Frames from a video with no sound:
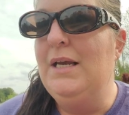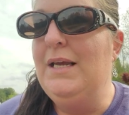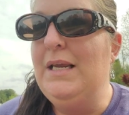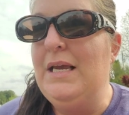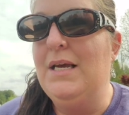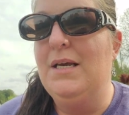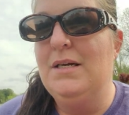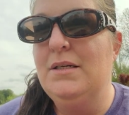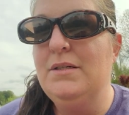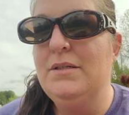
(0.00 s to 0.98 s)
it
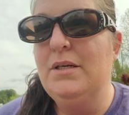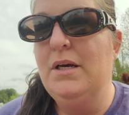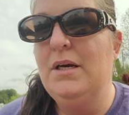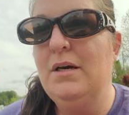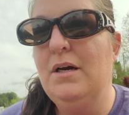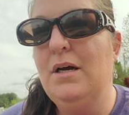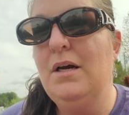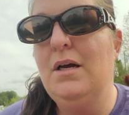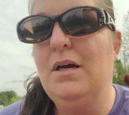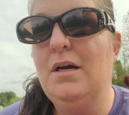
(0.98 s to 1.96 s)
is
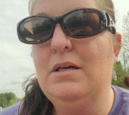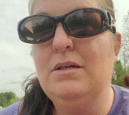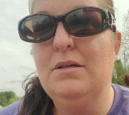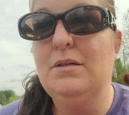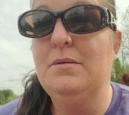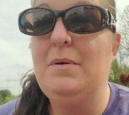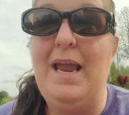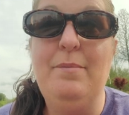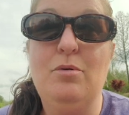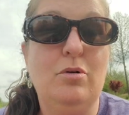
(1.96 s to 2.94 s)

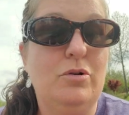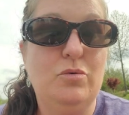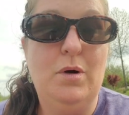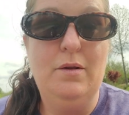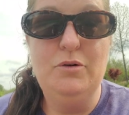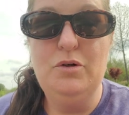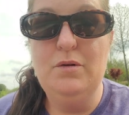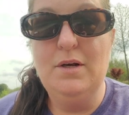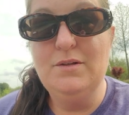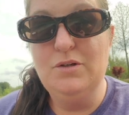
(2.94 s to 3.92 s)
April 12th,
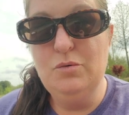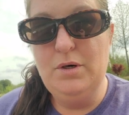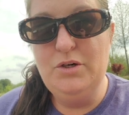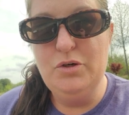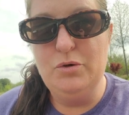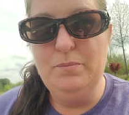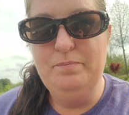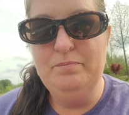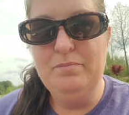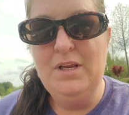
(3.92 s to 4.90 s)
2022.
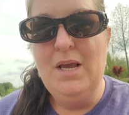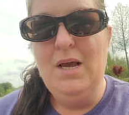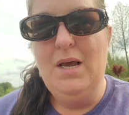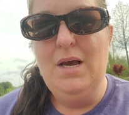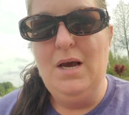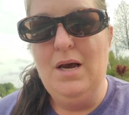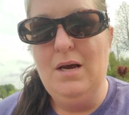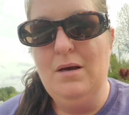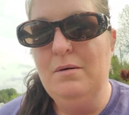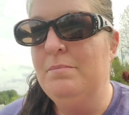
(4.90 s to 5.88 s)

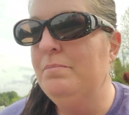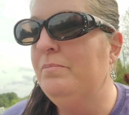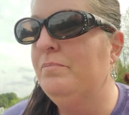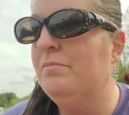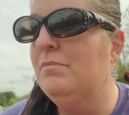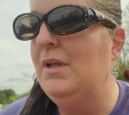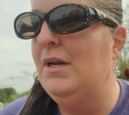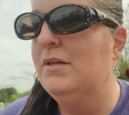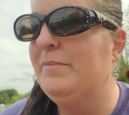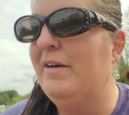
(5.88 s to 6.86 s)

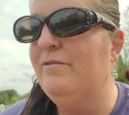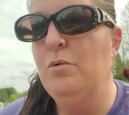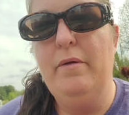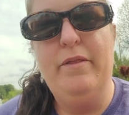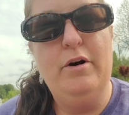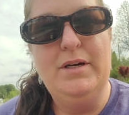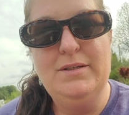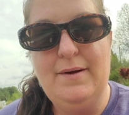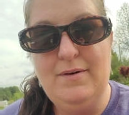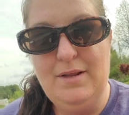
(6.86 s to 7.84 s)
It is about
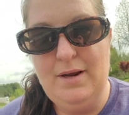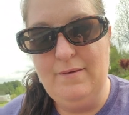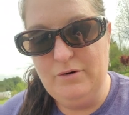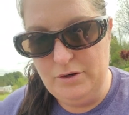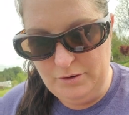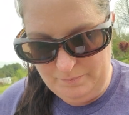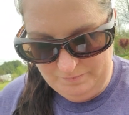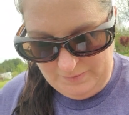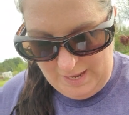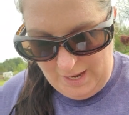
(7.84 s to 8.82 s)
4:37 in the
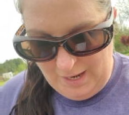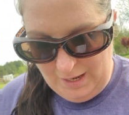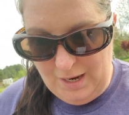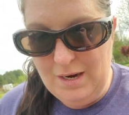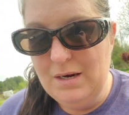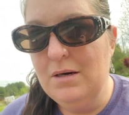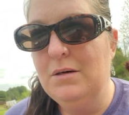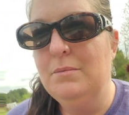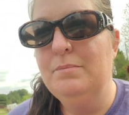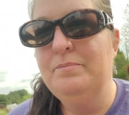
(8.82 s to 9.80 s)
afternoon.
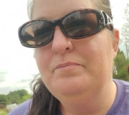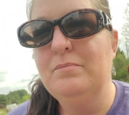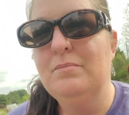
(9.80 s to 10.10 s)
Um,